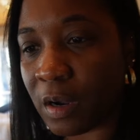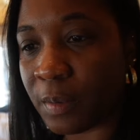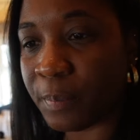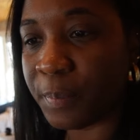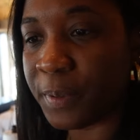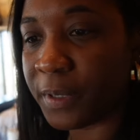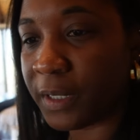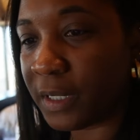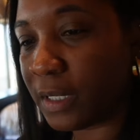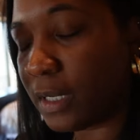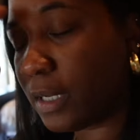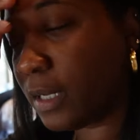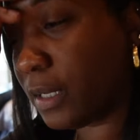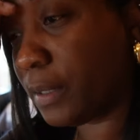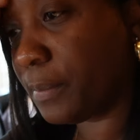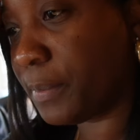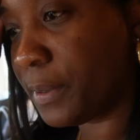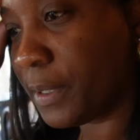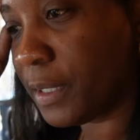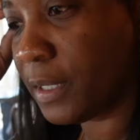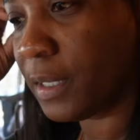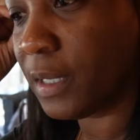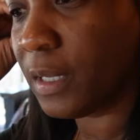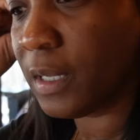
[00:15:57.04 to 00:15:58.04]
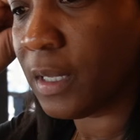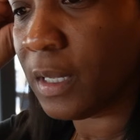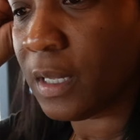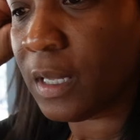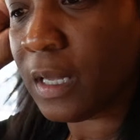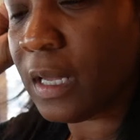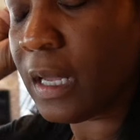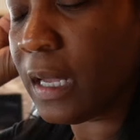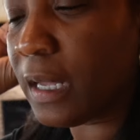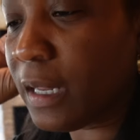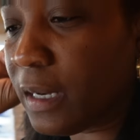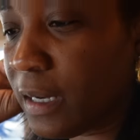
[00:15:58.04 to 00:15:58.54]
are put up.
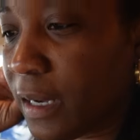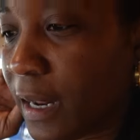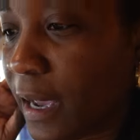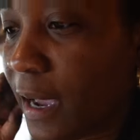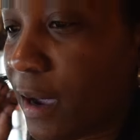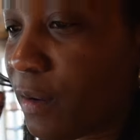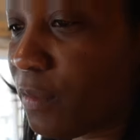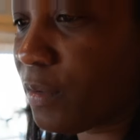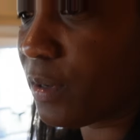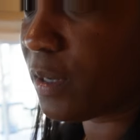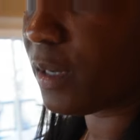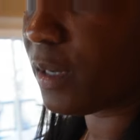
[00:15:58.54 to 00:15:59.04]
And now we're